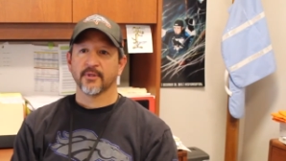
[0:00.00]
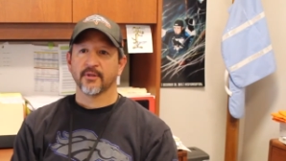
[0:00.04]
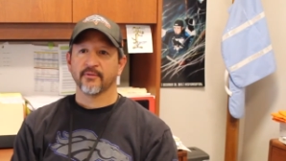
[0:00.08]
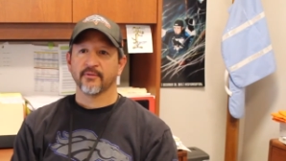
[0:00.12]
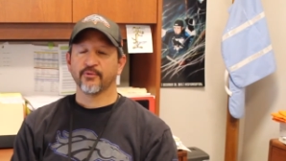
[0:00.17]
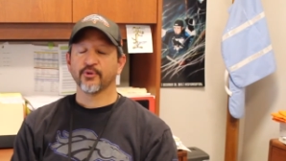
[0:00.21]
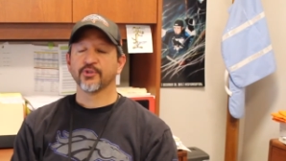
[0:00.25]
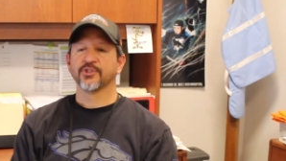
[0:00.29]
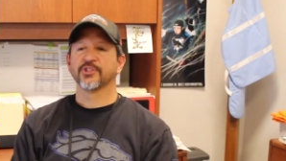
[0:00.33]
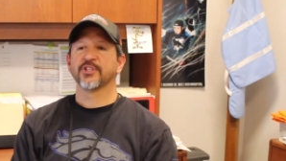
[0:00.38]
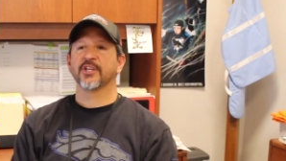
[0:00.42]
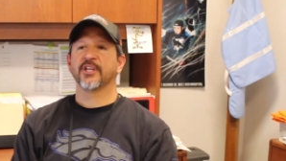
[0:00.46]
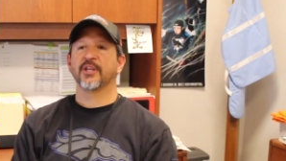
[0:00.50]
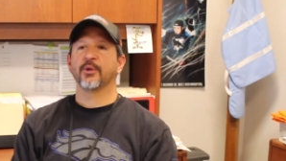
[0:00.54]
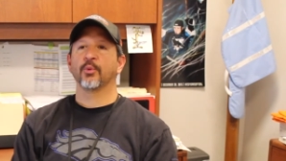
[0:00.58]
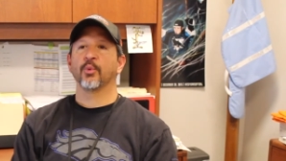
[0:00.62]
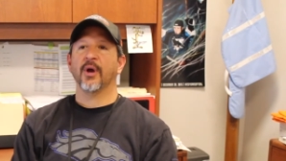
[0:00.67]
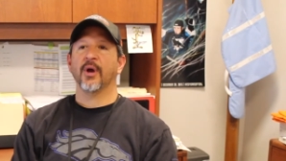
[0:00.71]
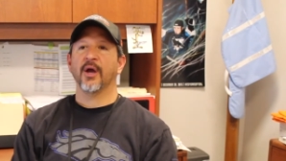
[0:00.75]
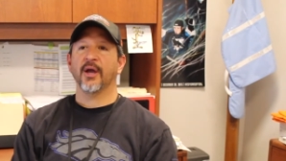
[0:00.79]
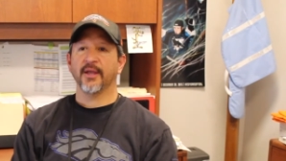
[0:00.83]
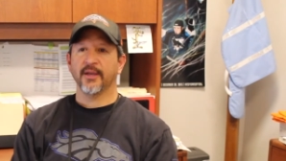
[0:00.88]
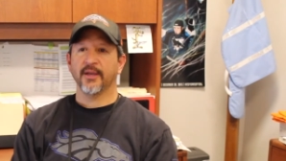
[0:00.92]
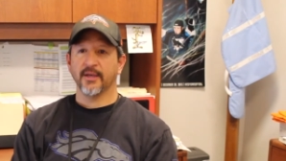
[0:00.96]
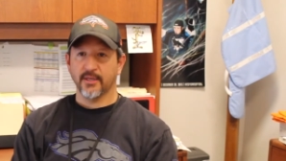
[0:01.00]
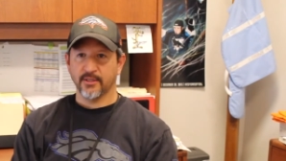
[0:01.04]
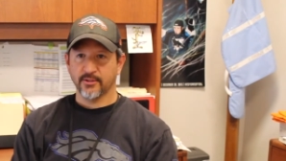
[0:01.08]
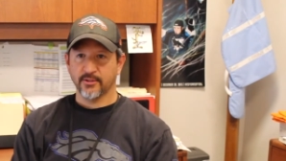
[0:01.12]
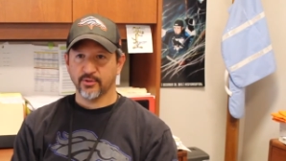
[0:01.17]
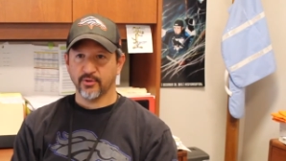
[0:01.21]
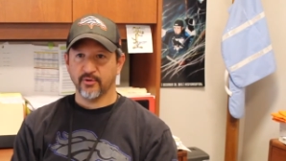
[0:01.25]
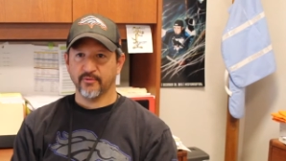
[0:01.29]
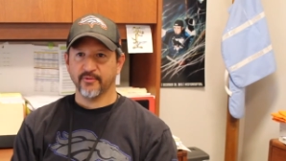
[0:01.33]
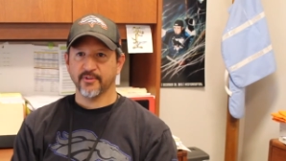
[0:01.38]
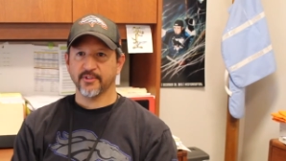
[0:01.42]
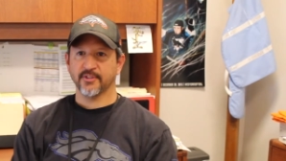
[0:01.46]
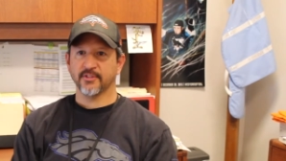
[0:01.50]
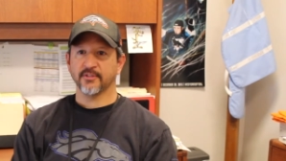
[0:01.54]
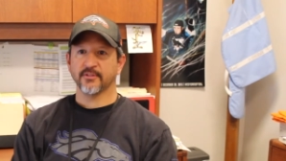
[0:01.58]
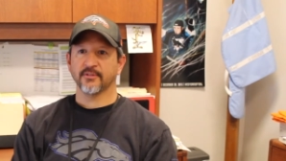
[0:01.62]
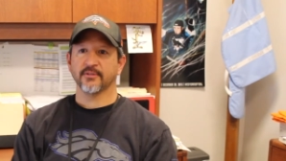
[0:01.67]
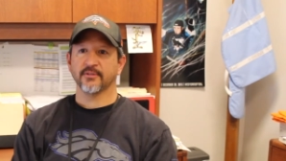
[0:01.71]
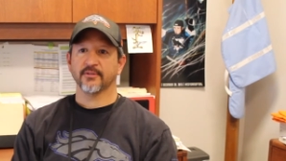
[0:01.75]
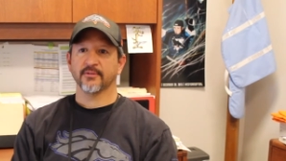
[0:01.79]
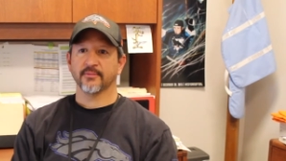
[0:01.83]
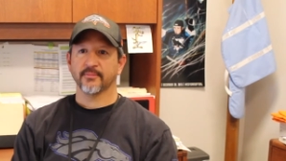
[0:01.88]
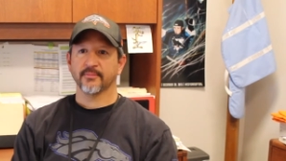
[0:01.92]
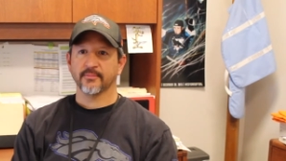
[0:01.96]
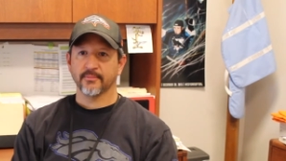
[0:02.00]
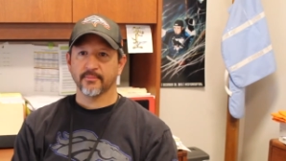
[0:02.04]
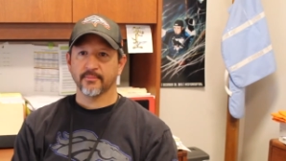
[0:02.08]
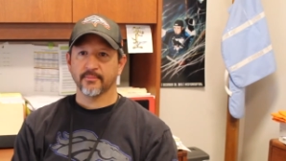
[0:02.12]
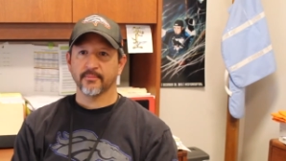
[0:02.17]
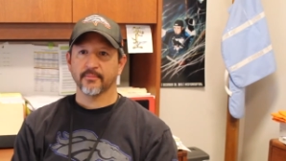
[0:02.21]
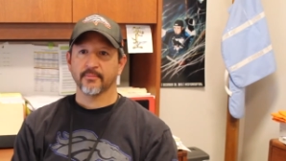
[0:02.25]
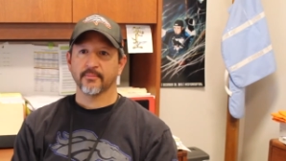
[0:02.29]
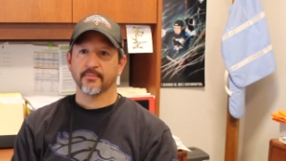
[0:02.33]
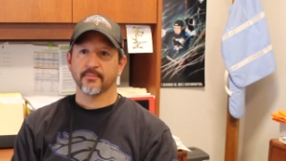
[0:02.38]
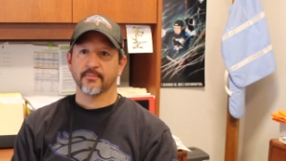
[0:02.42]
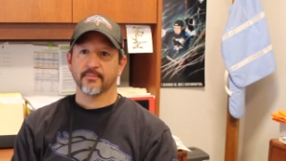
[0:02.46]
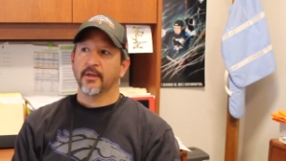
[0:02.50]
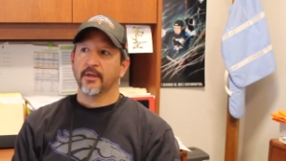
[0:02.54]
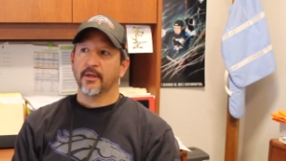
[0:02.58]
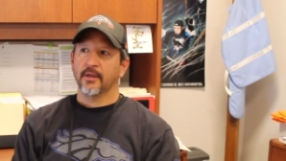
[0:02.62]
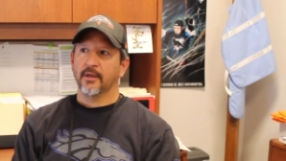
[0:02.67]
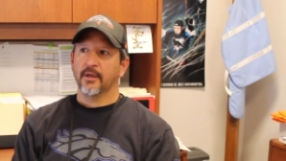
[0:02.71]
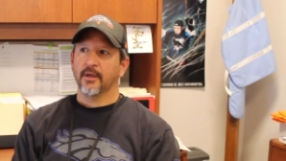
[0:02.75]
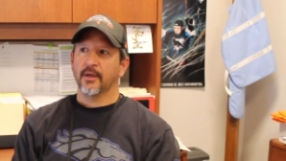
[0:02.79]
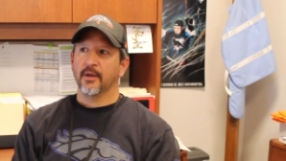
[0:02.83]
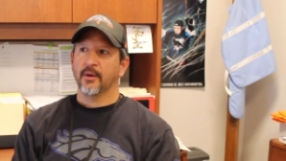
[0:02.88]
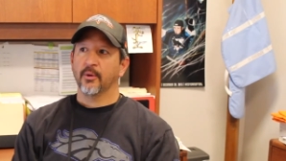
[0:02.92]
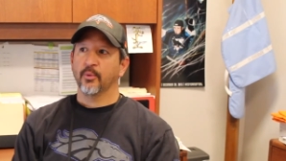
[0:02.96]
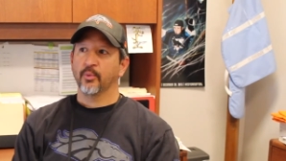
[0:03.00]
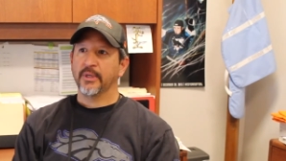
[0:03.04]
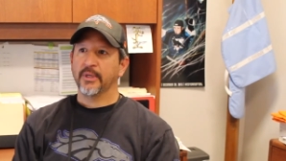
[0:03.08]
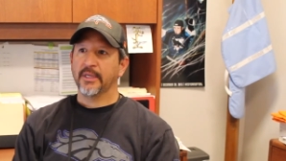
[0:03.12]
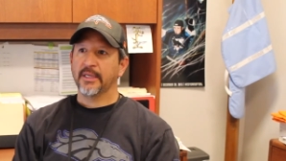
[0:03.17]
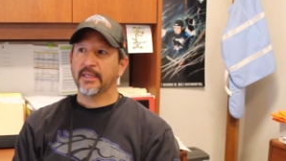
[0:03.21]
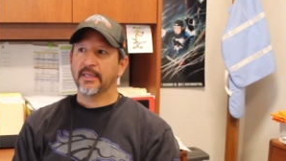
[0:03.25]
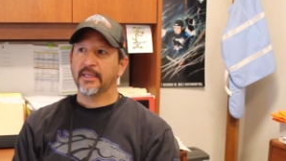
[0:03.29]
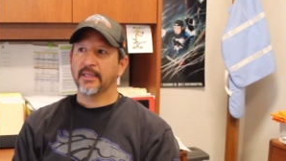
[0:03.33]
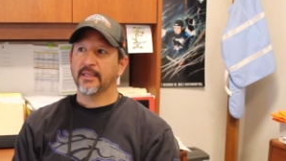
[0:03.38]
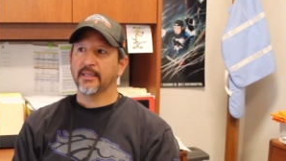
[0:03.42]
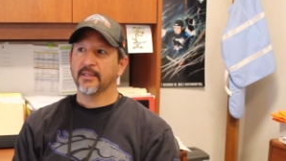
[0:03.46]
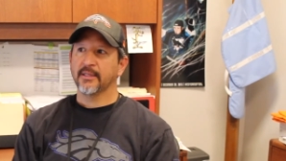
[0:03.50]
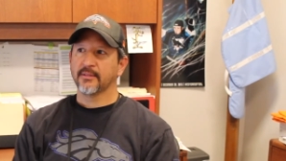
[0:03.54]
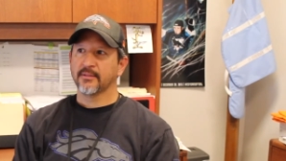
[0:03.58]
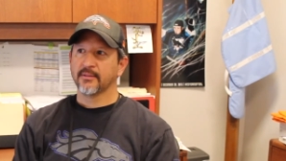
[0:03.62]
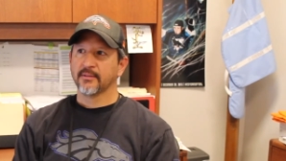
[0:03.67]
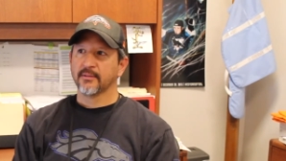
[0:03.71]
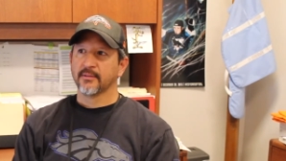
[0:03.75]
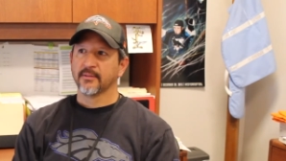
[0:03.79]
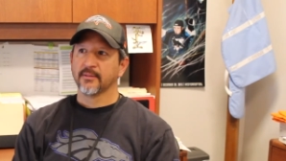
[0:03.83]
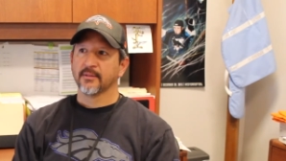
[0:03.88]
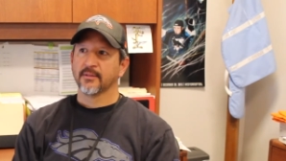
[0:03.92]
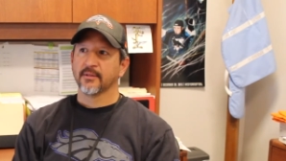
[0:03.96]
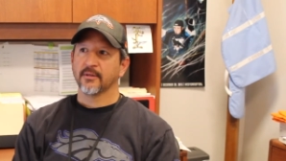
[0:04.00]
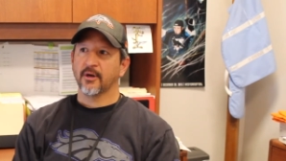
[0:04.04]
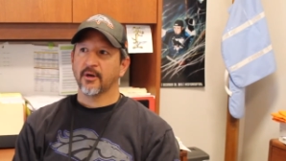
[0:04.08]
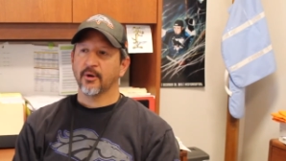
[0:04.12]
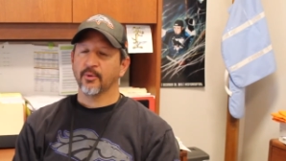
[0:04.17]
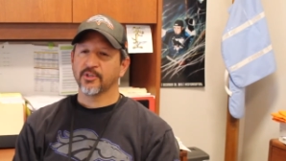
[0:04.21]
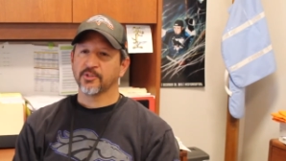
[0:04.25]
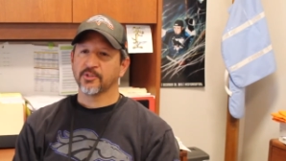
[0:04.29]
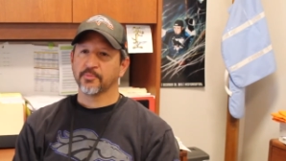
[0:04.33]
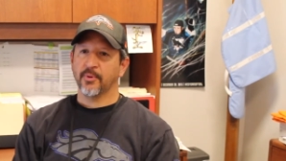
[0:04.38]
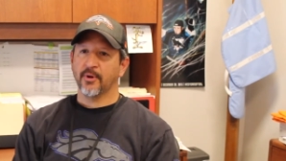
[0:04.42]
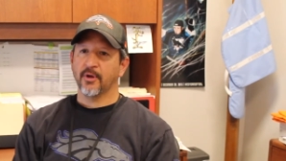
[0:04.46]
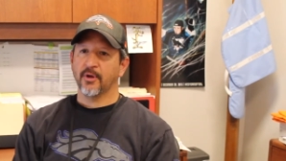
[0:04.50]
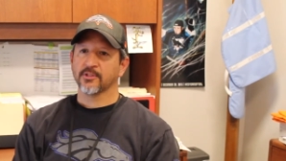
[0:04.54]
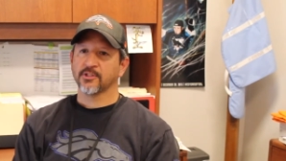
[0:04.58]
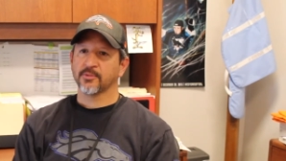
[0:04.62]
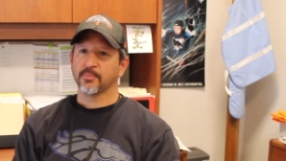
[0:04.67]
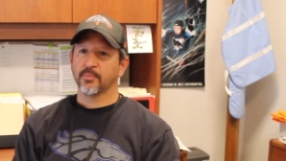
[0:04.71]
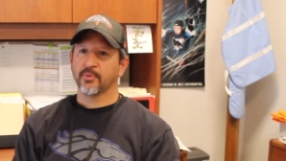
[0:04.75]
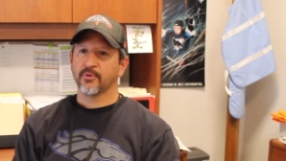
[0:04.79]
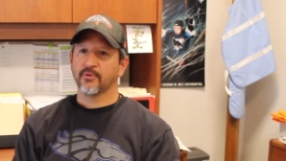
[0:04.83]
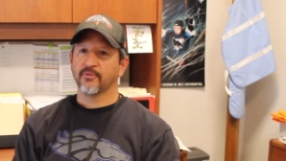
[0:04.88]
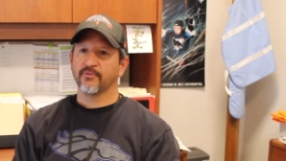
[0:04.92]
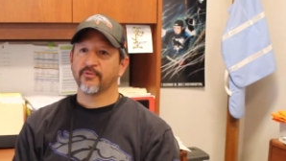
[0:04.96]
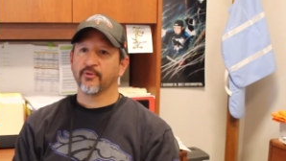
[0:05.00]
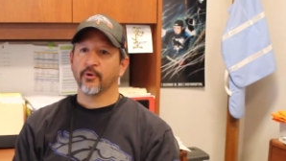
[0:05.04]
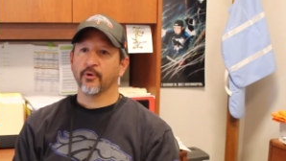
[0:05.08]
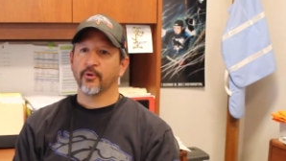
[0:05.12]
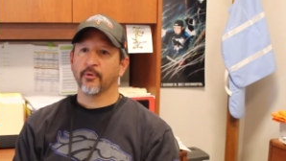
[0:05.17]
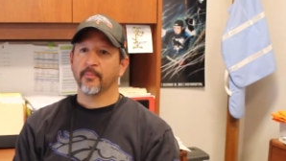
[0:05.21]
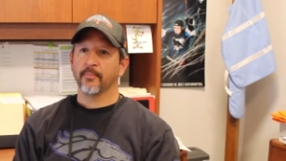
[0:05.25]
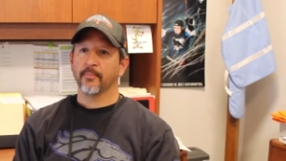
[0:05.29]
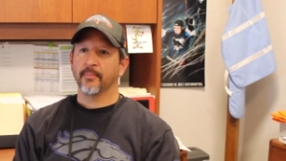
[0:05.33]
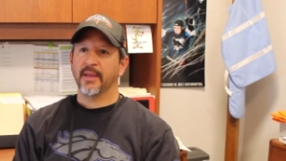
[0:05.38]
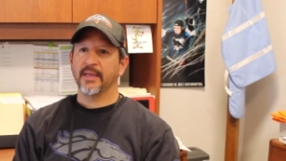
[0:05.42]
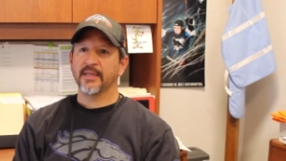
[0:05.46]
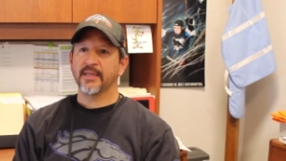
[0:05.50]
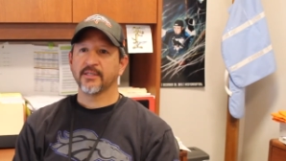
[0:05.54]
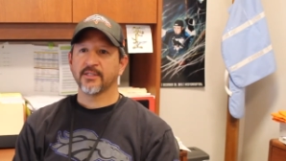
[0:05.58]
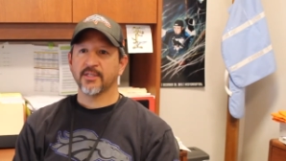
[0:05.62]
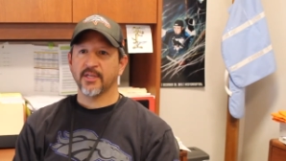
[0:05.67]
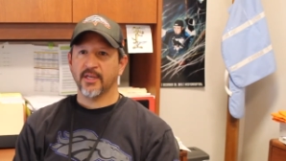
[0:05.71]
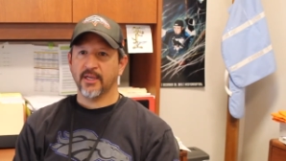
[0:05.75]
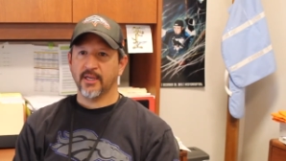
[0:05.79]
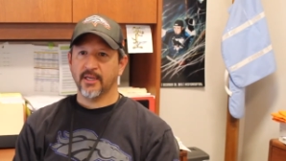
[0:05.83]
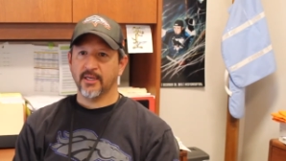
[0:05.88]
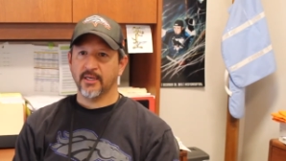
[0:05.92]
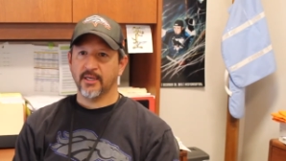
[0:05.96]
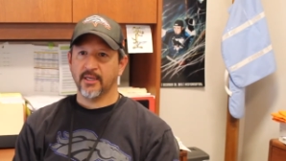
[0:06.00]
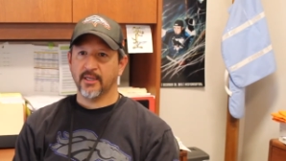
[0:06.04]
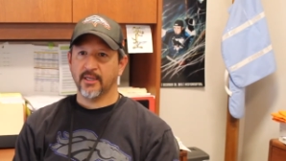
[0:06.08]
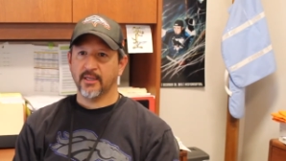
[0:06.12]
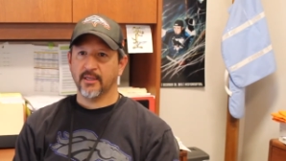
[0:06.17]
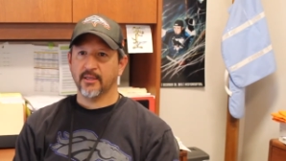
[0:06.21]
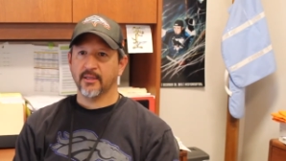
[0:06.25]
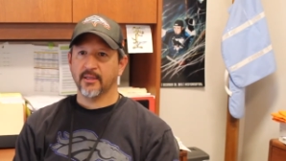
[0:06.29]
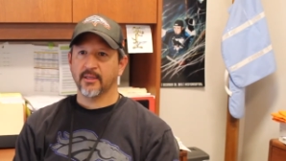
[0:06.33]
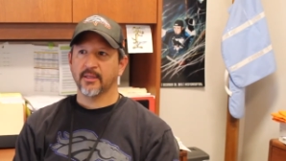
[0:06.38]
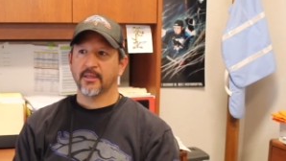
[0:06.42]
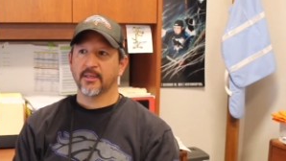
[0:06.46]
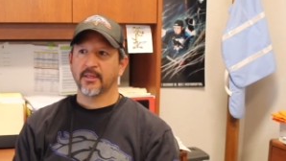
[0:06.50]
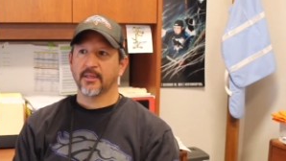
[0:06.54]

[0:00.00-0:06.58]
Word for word: for citywide services. Uh, we are responsible for maintaining